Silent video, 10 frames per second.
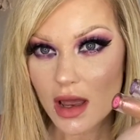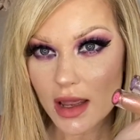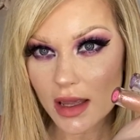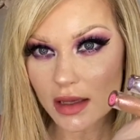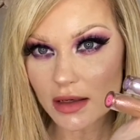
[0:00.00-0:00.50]

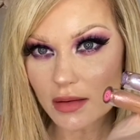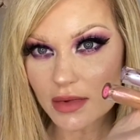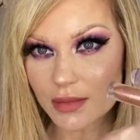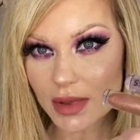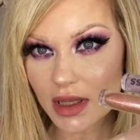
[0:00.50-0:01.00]
and I'm
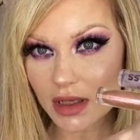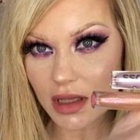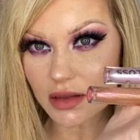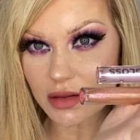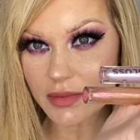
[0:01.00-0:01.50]
gonna pick
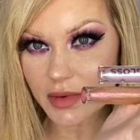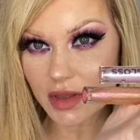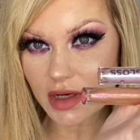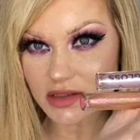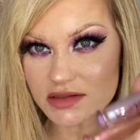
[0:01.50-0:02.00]
a lip
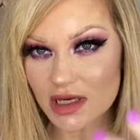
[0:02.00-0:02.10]
gloss